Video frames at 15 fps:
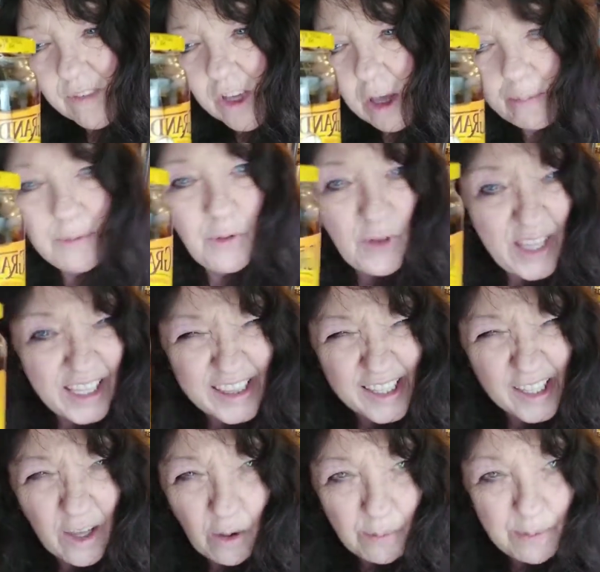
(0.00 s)
a couple
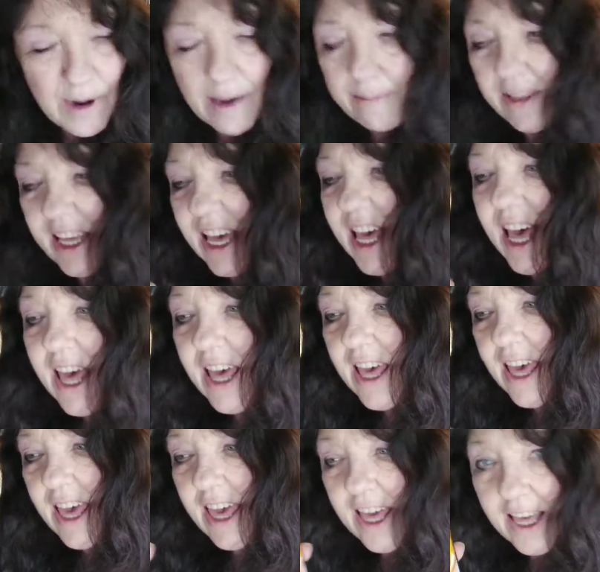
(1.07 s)
weeks ago probably,
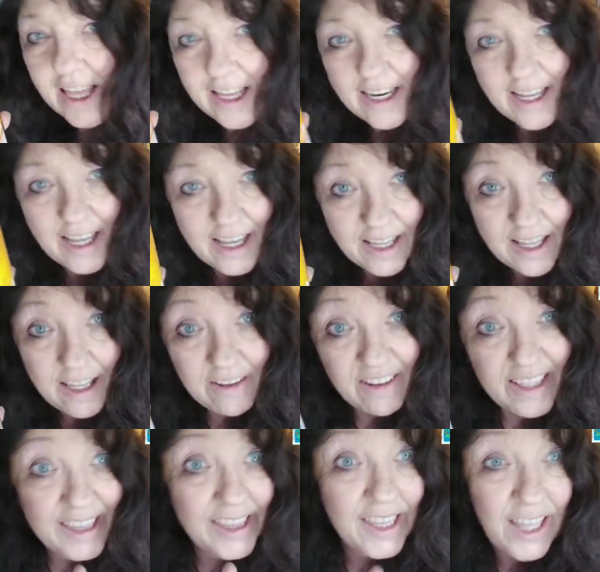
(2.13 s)
and uh,
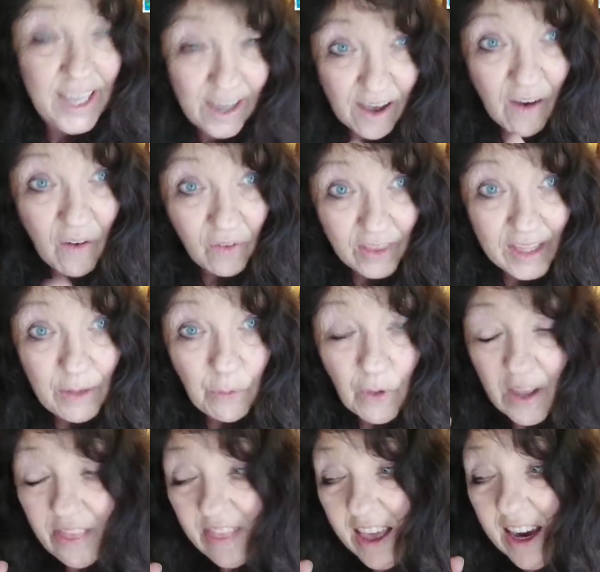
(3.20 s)
it was the only
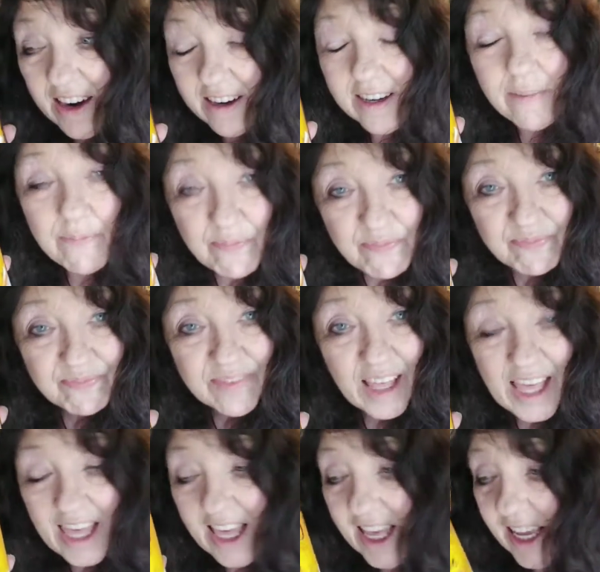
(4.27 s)
one there.
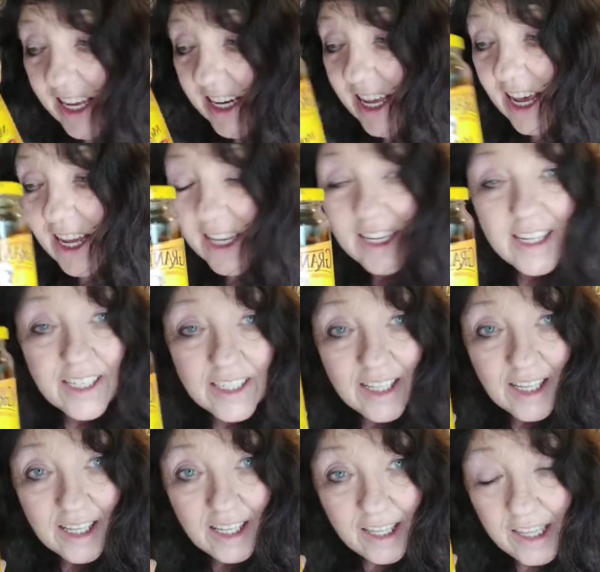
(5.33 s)
And uh,
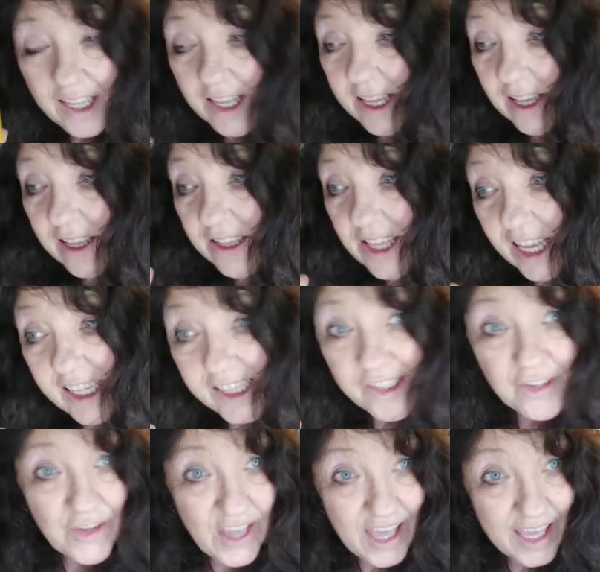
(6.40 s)

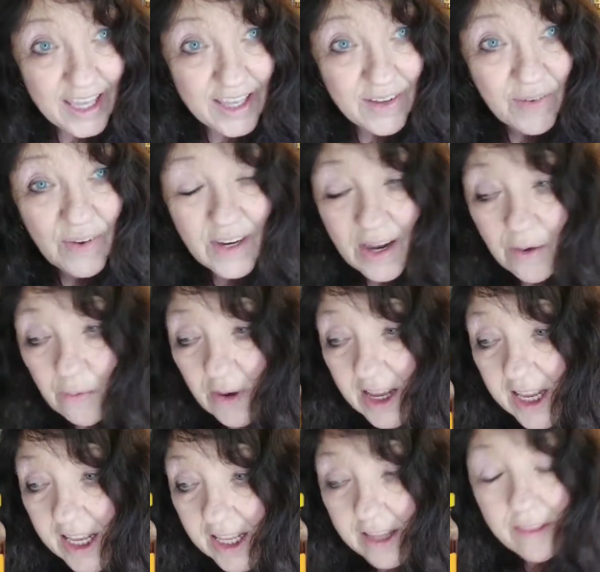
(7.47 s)
yesterday when I
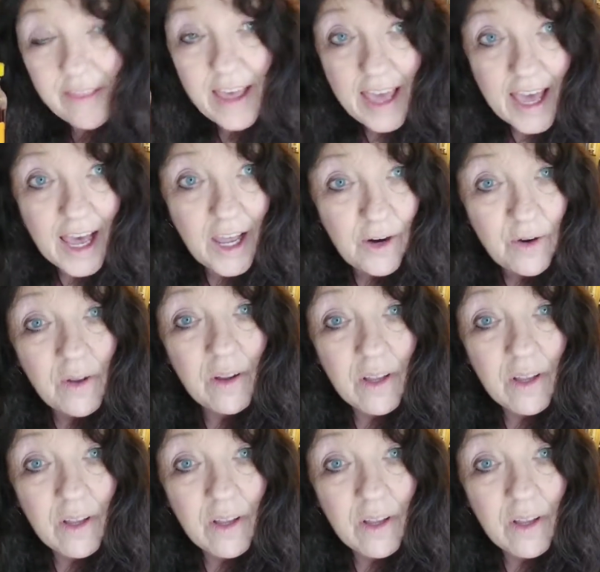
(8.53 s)
went, they had